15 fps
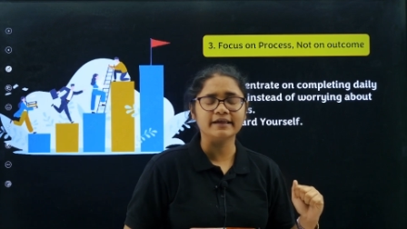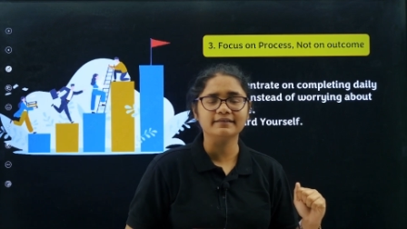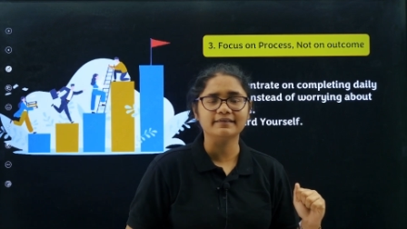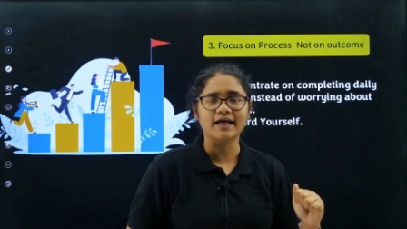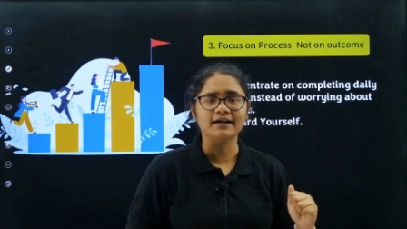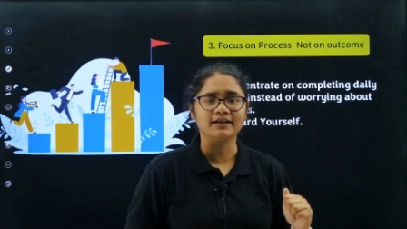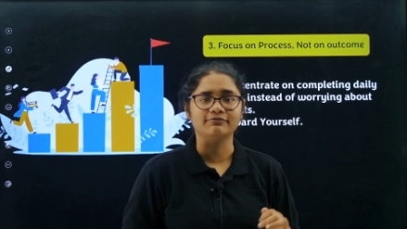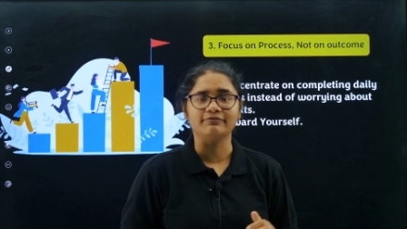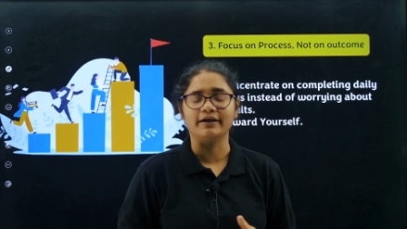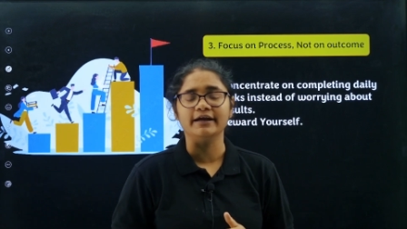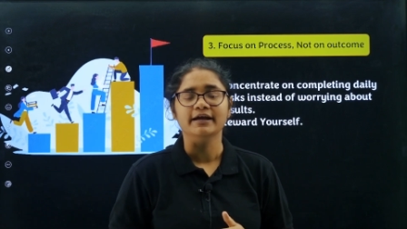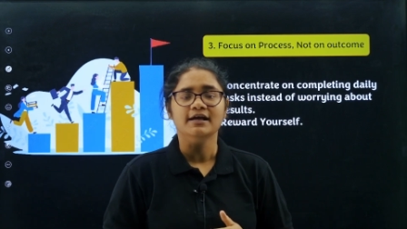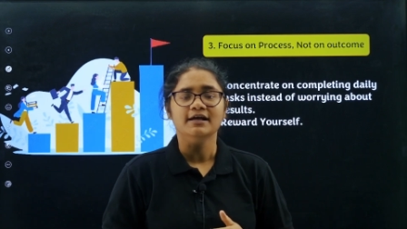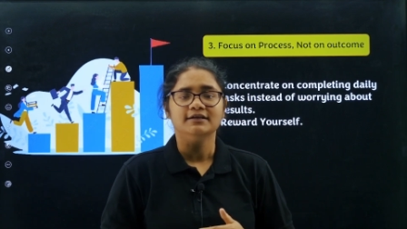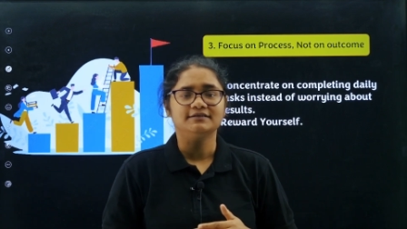think that if I
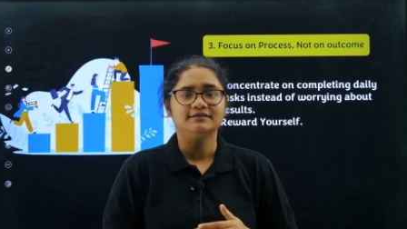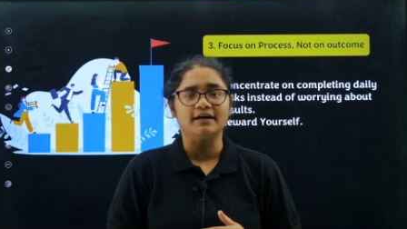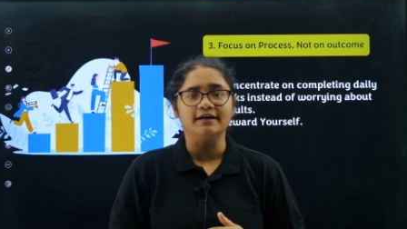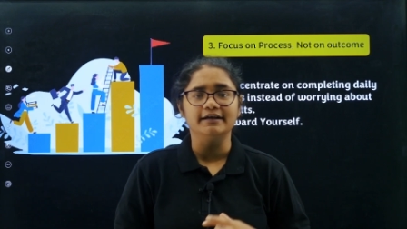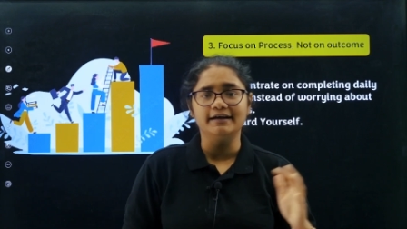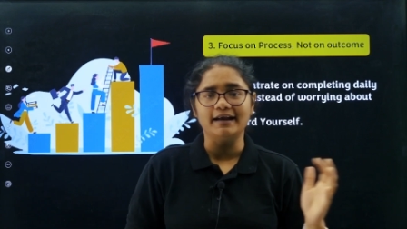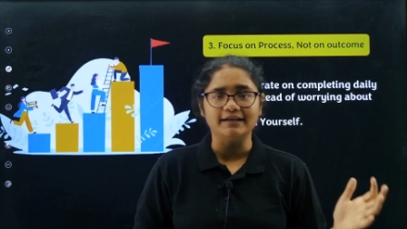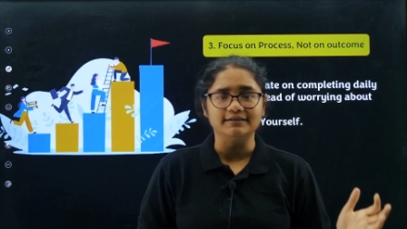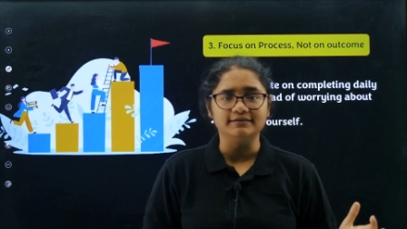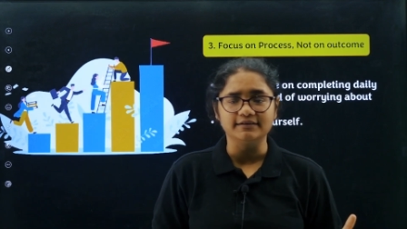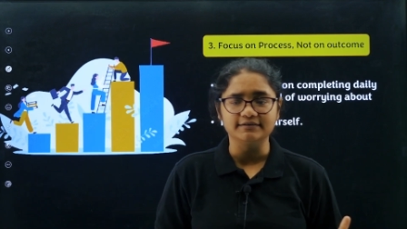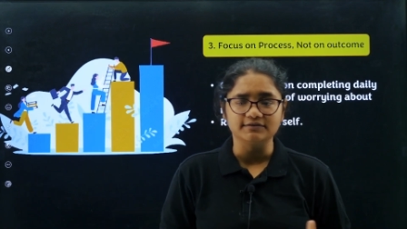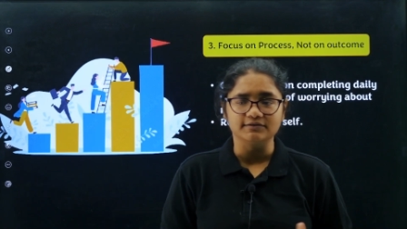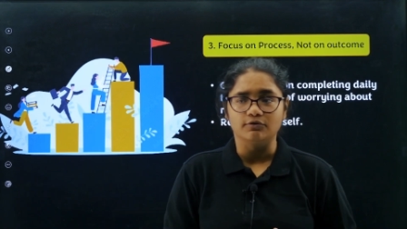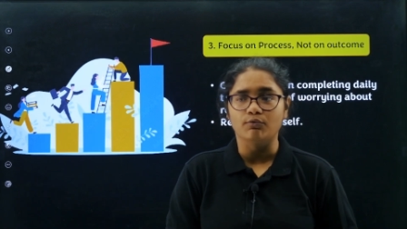study like
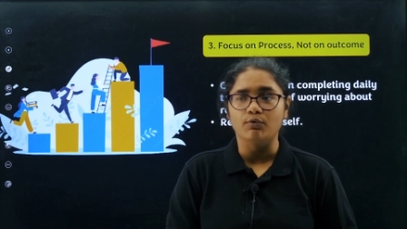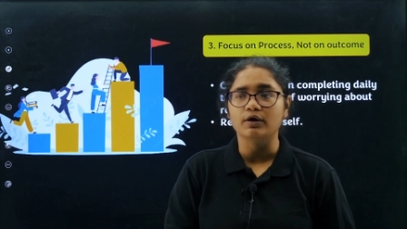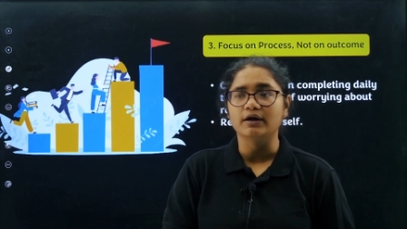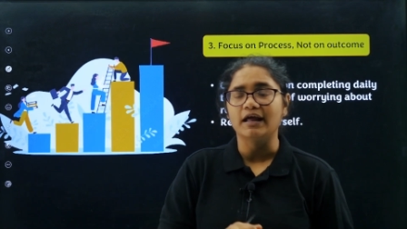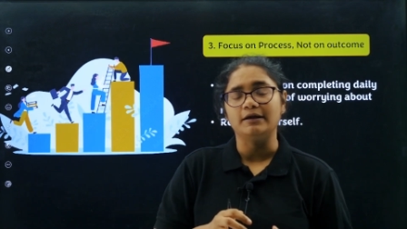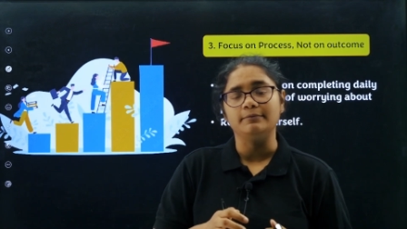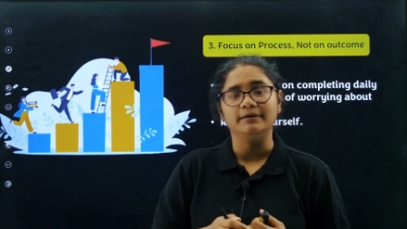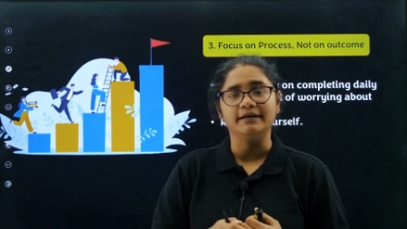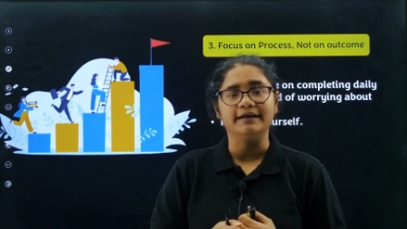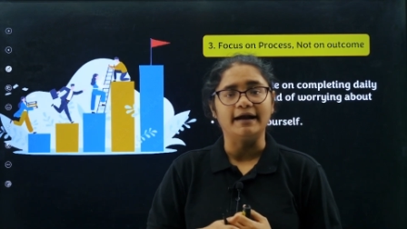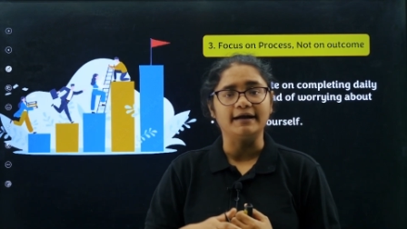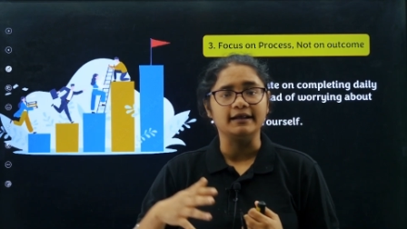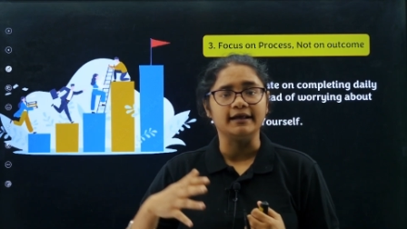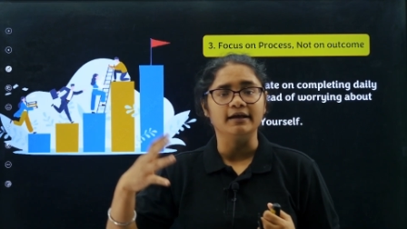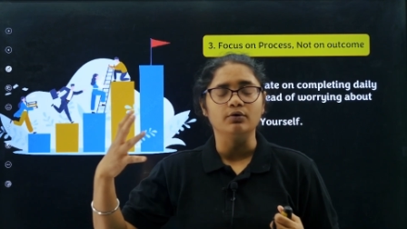this, what I'll be
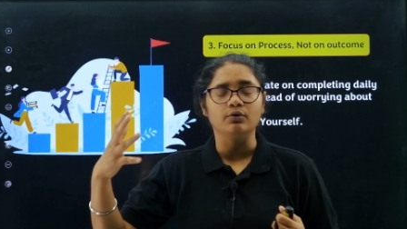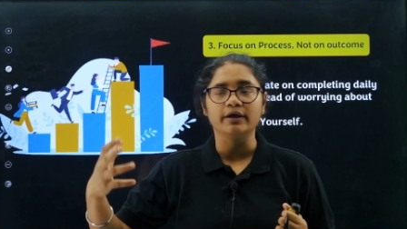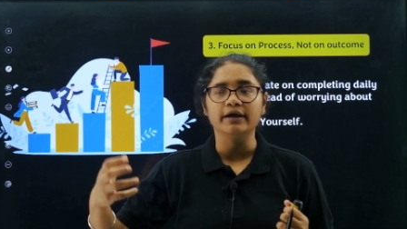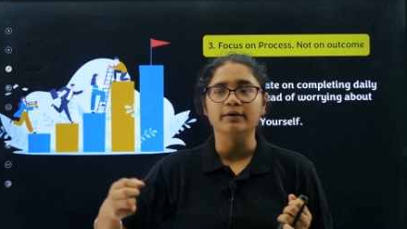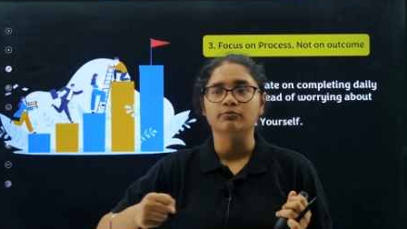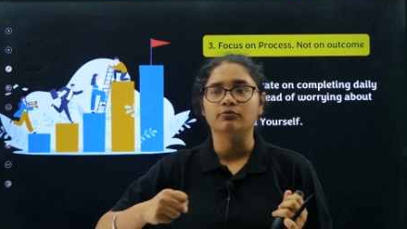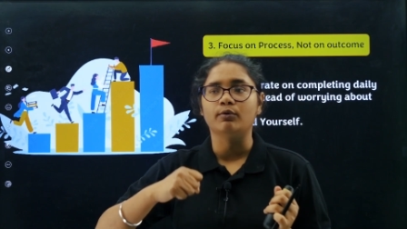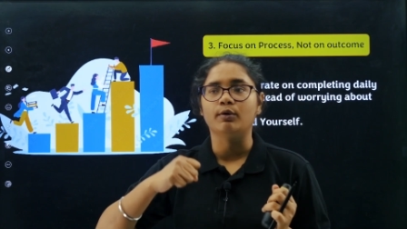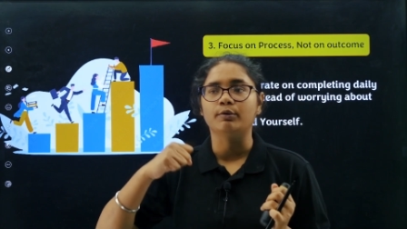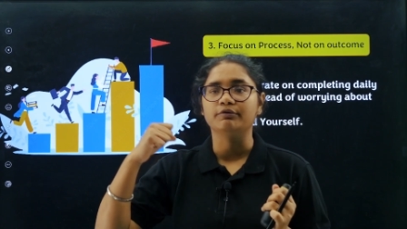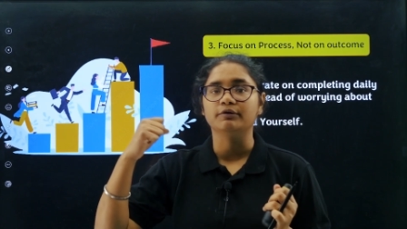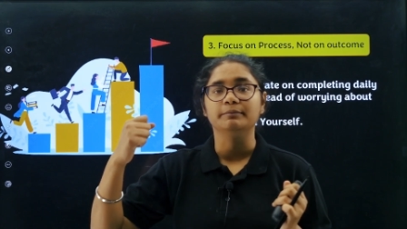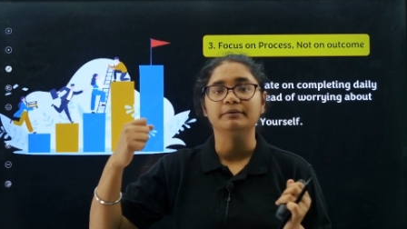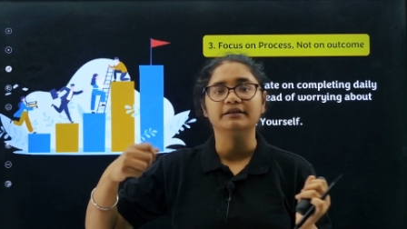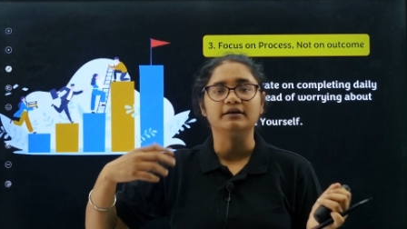getting, okay, what
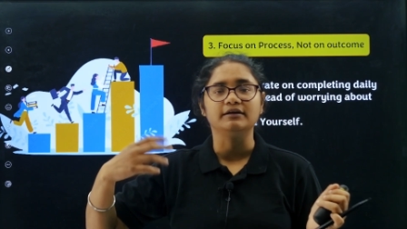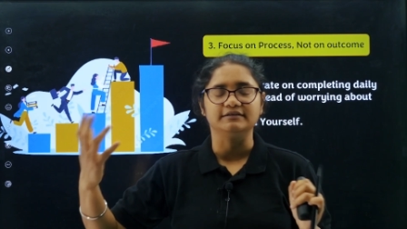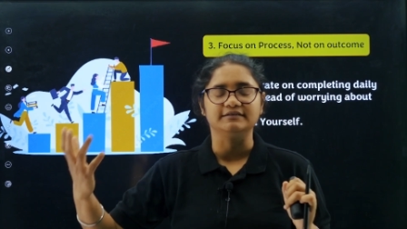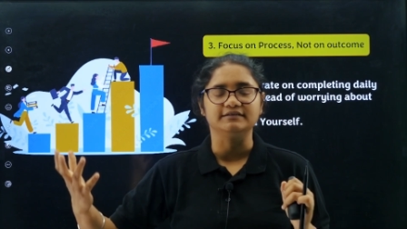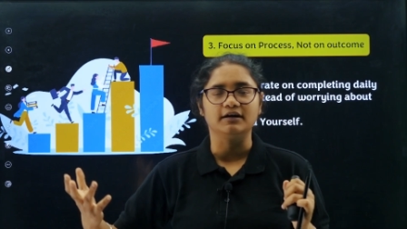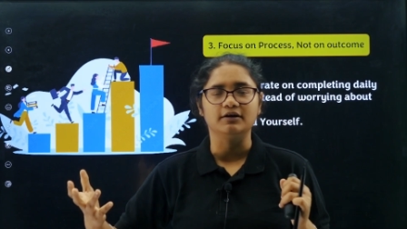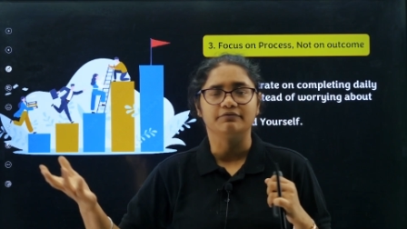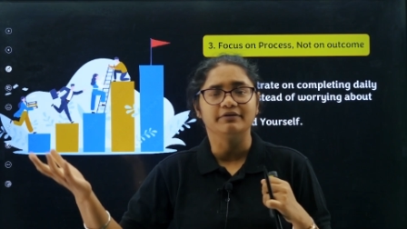will be the result?